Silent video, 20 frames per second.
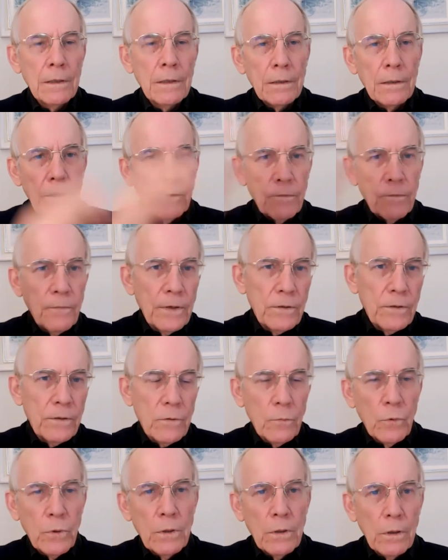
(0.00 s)
let's fix the
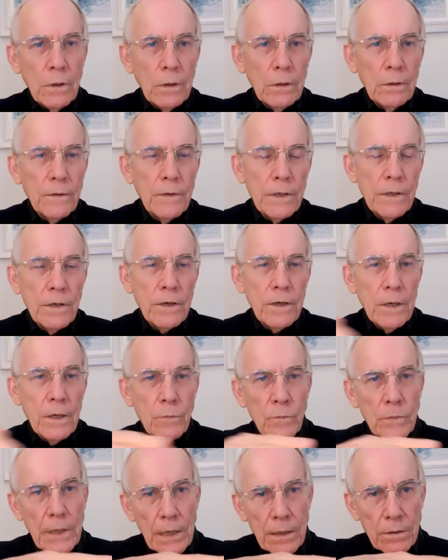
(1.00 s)
world, and then you
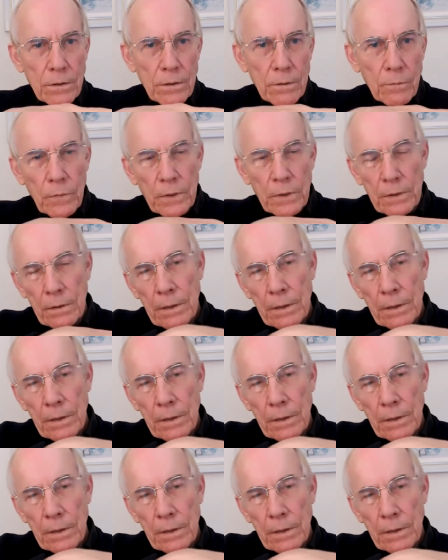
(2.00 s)
come down to, but